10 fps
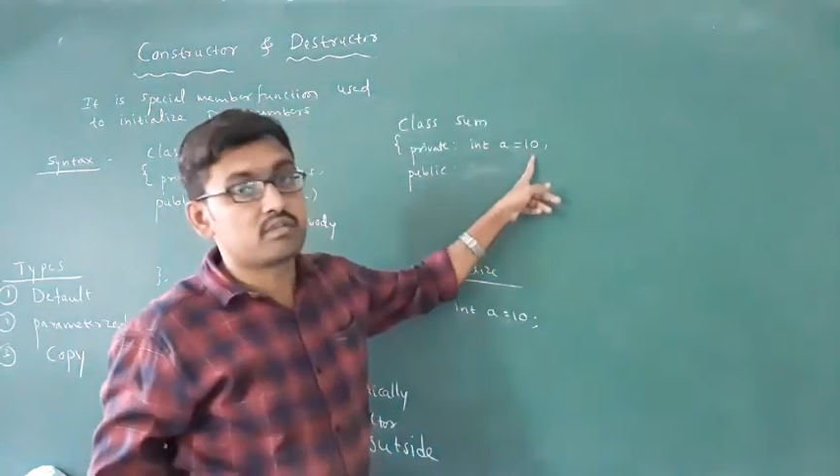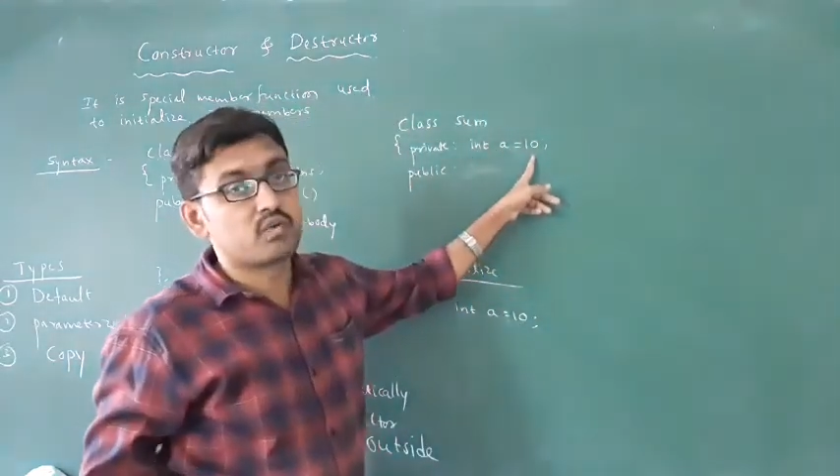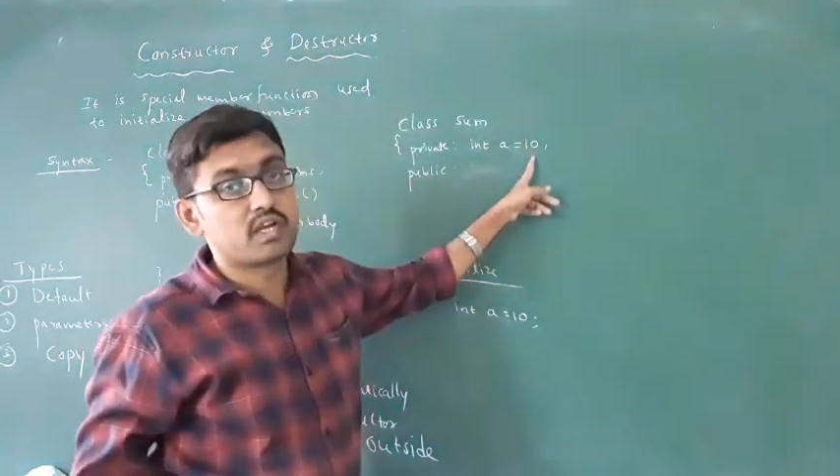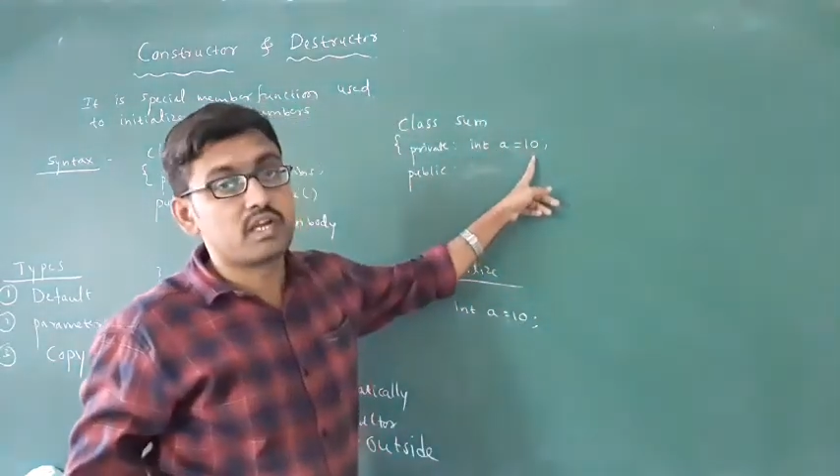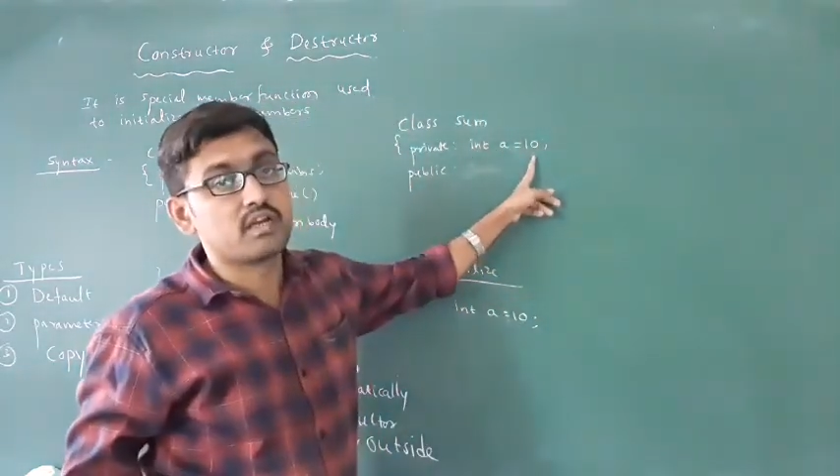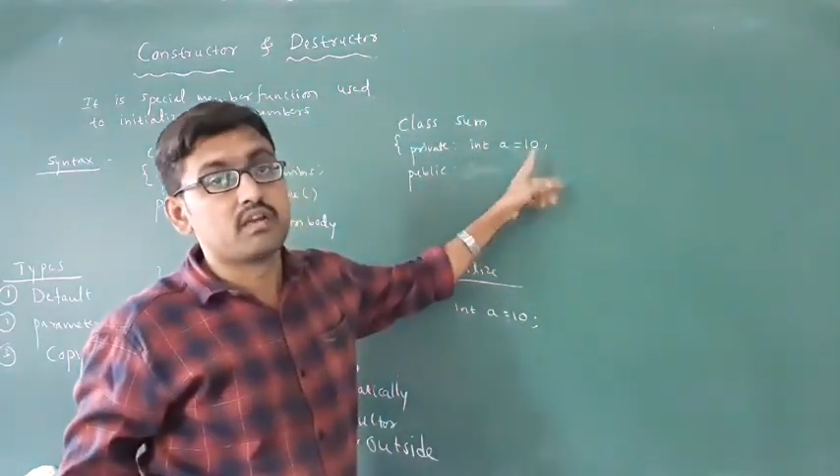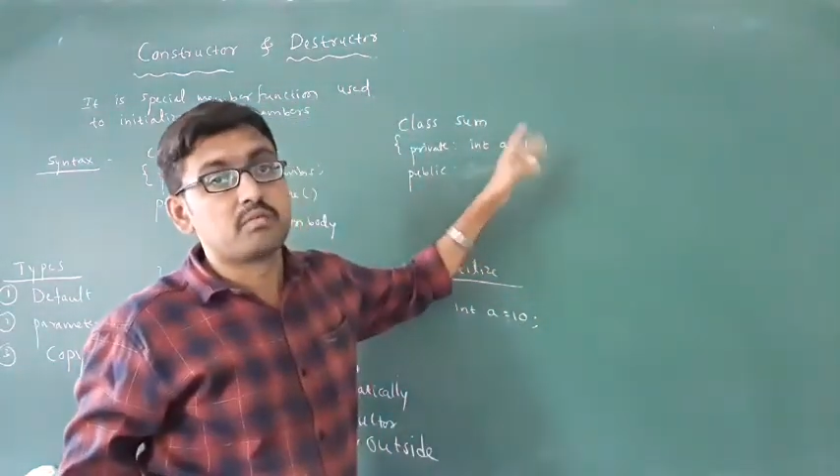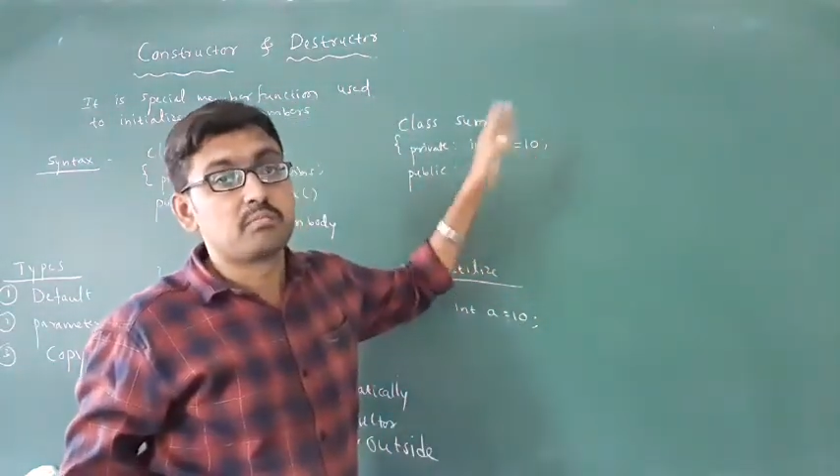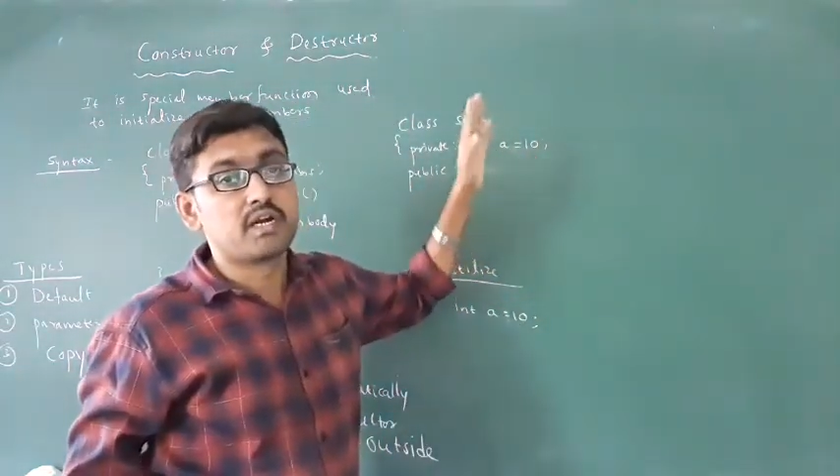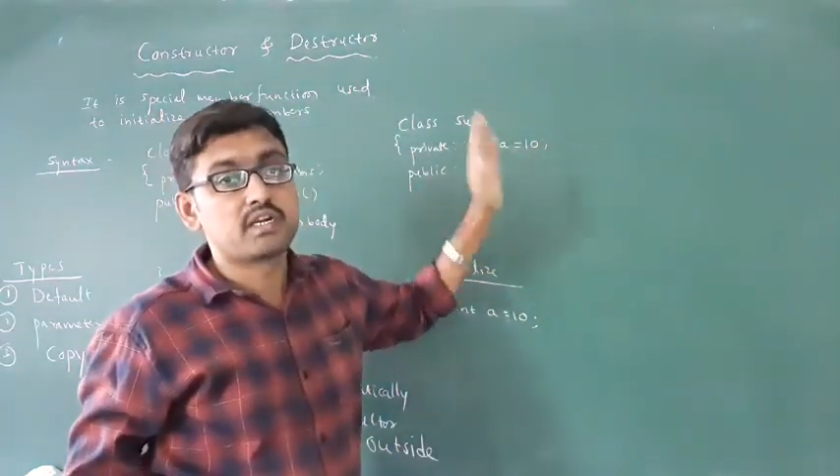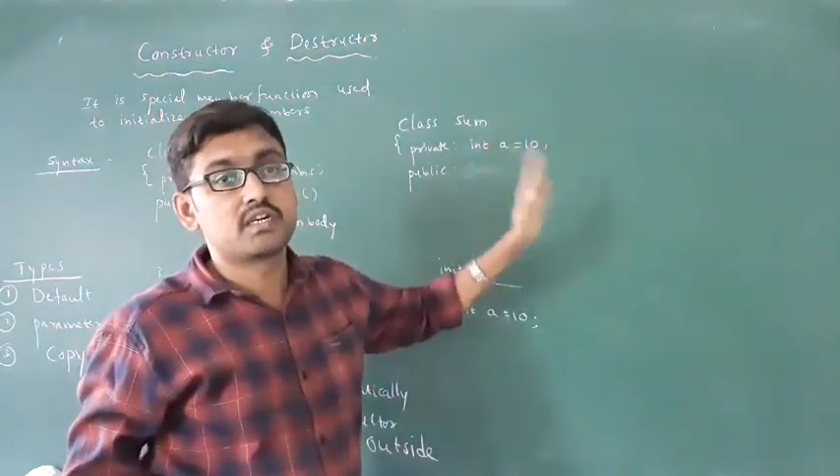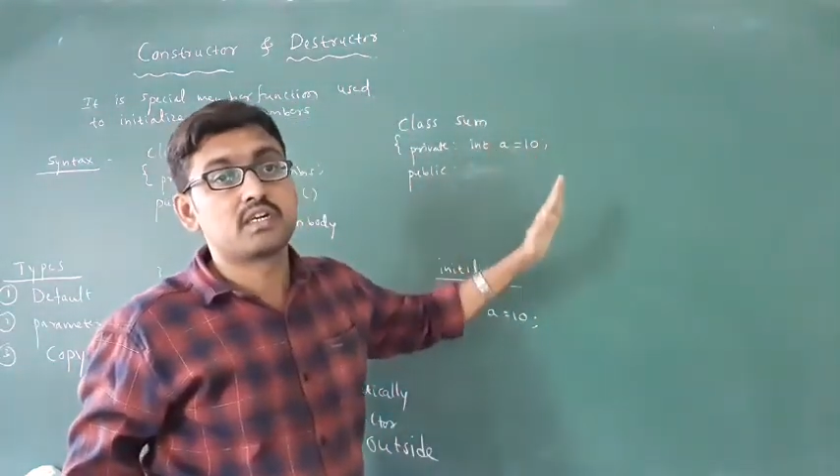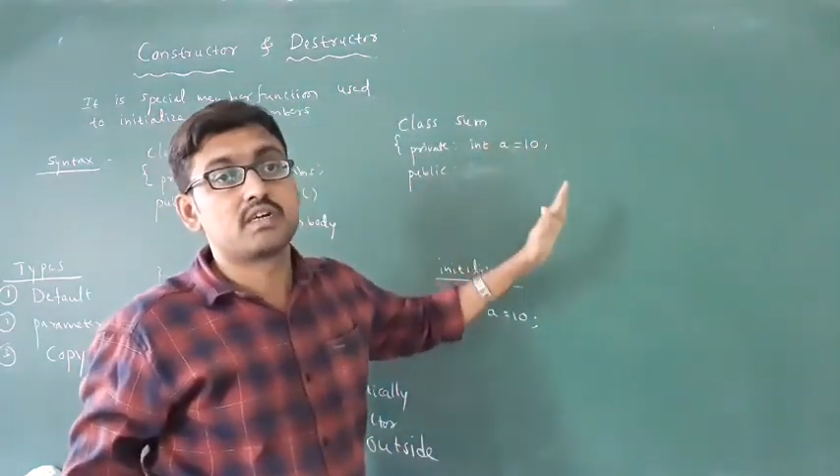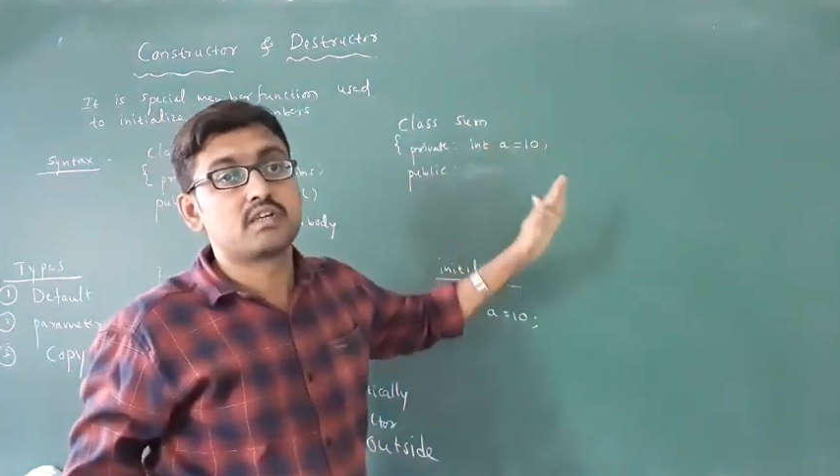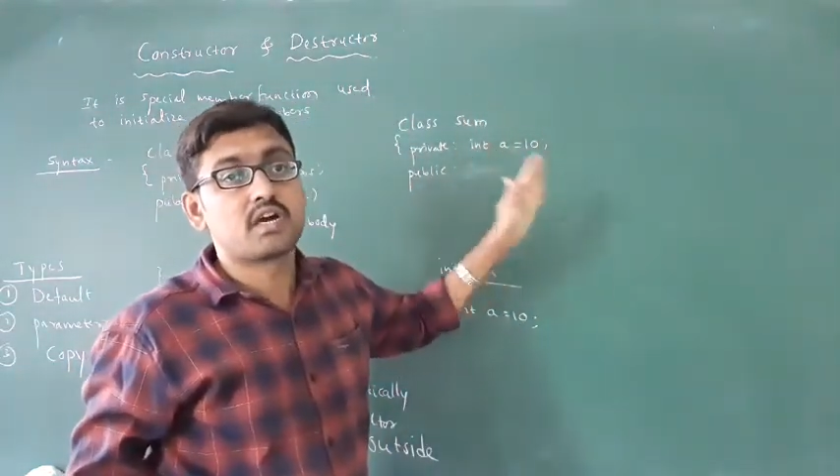Okay, but
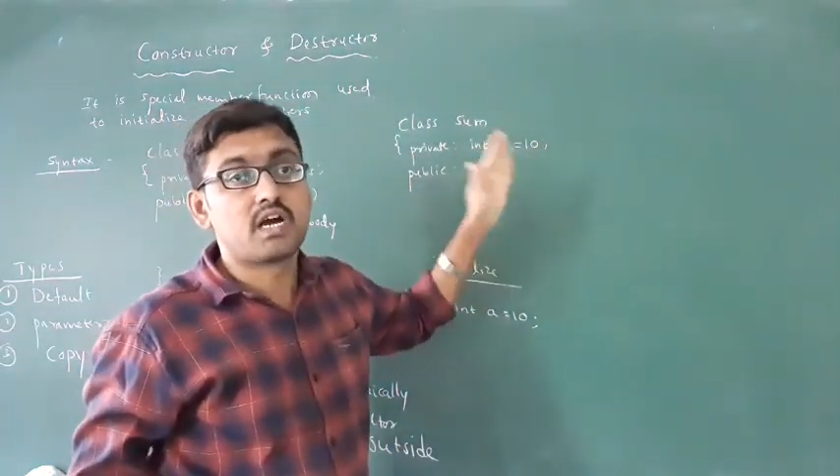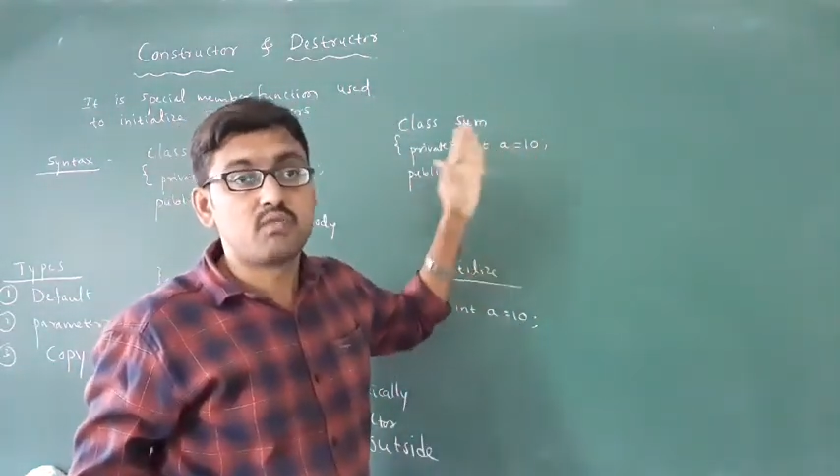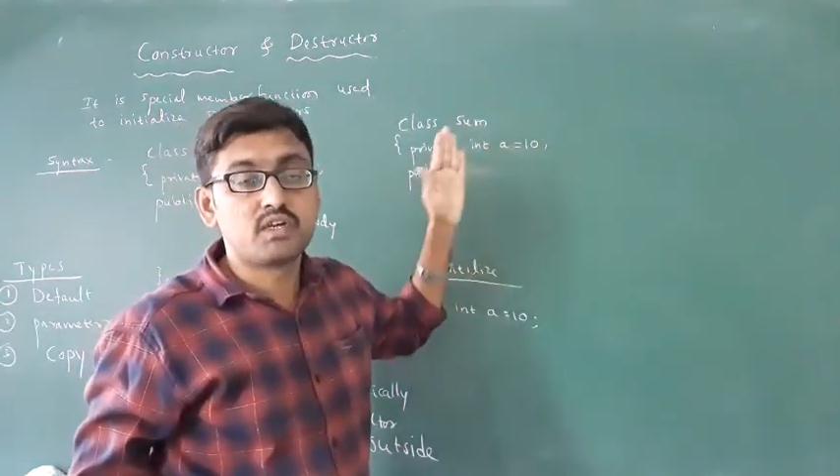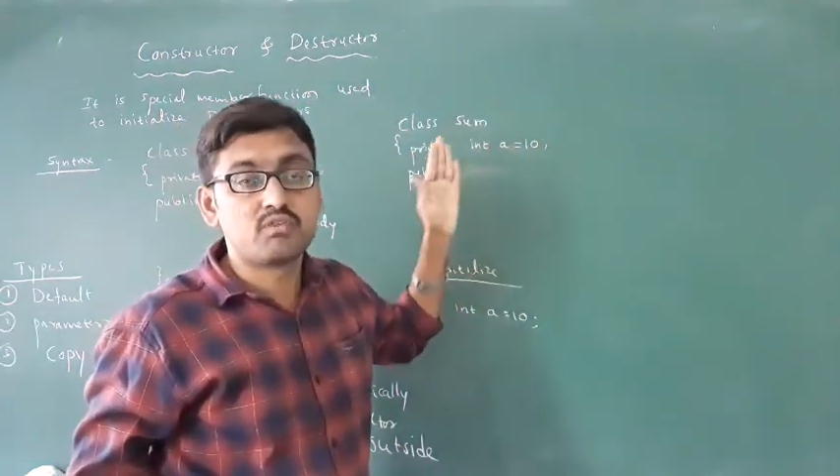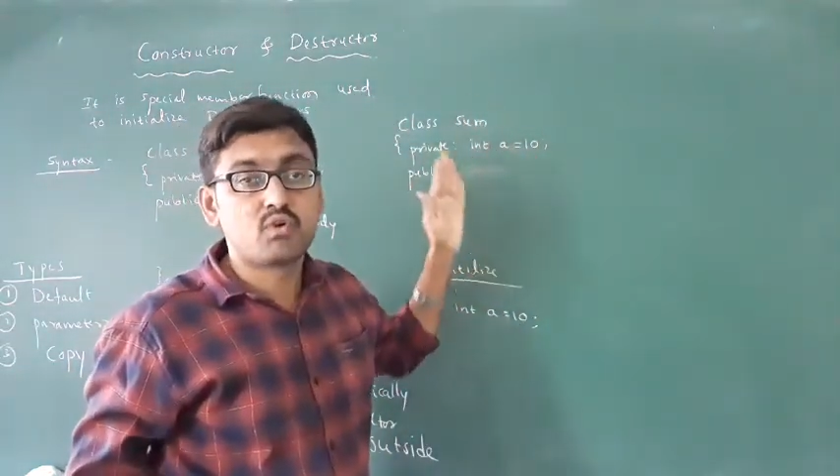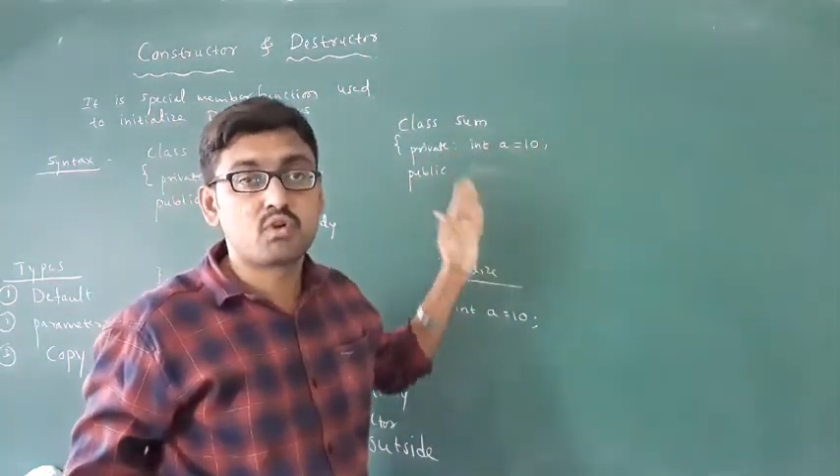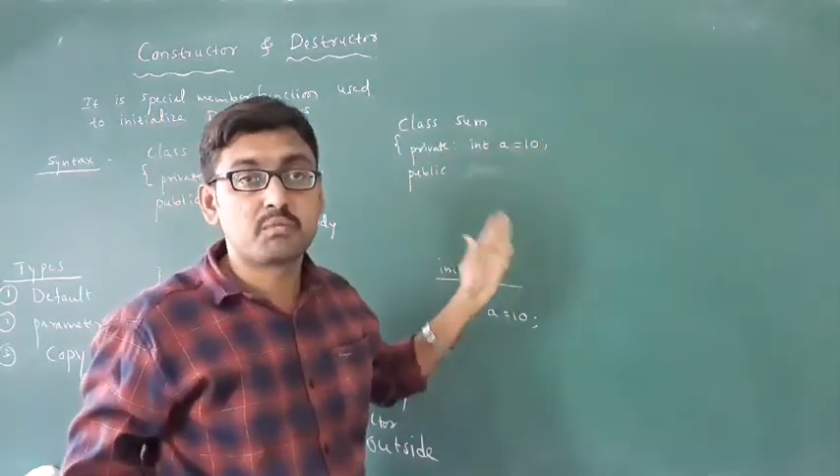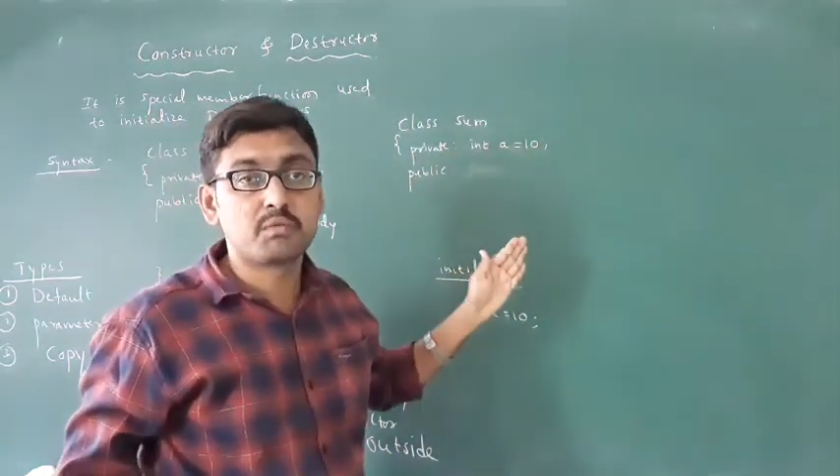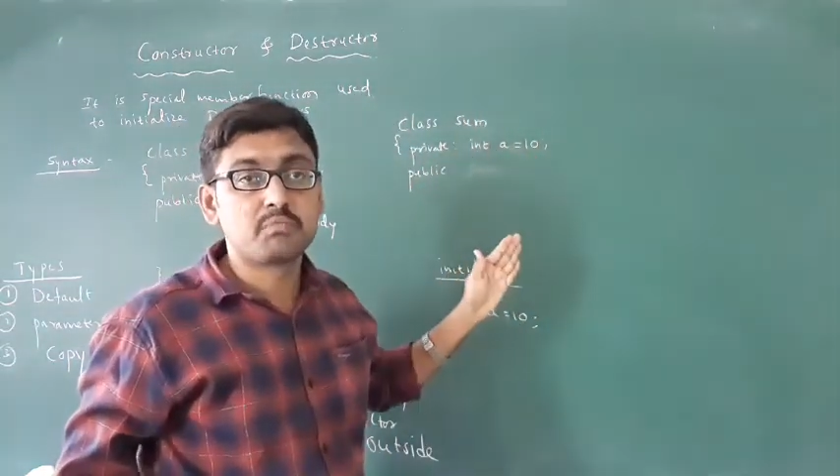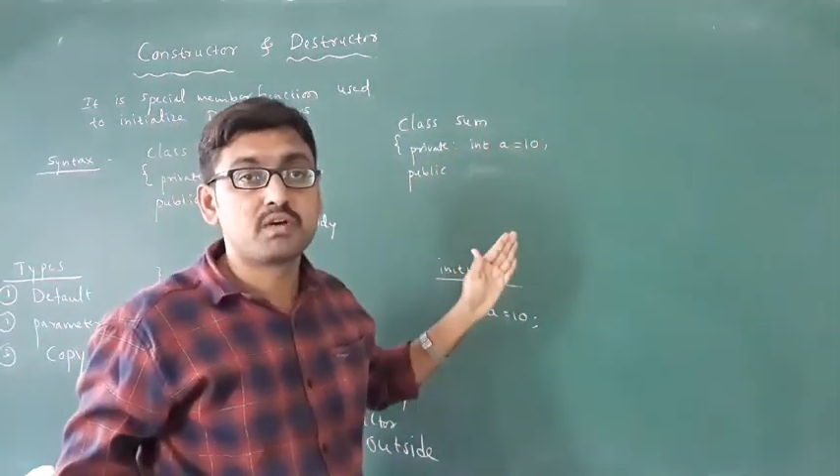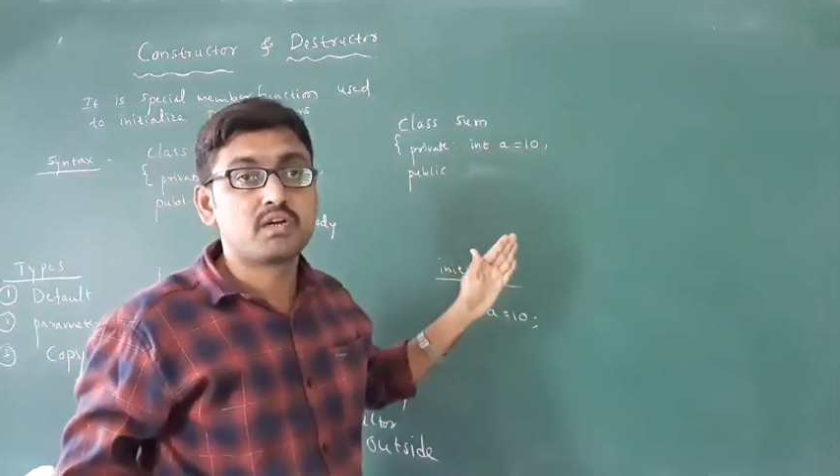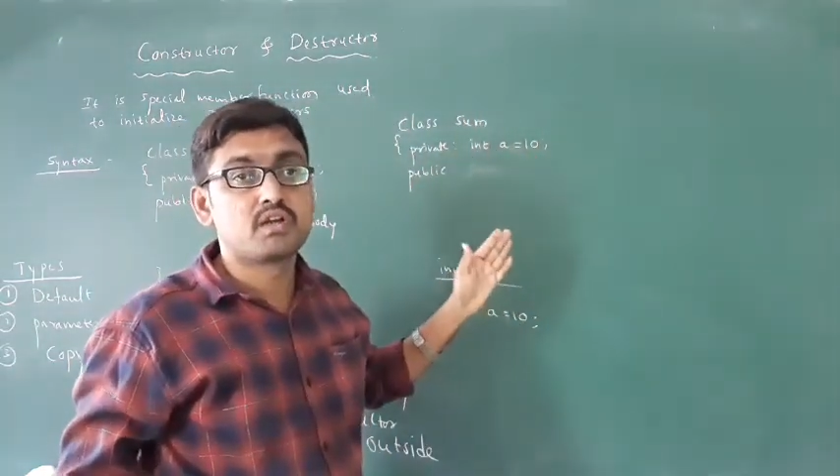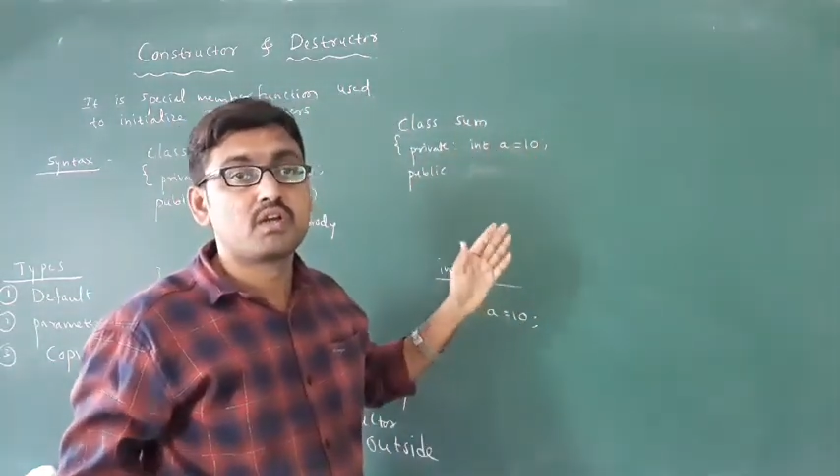always you have to remember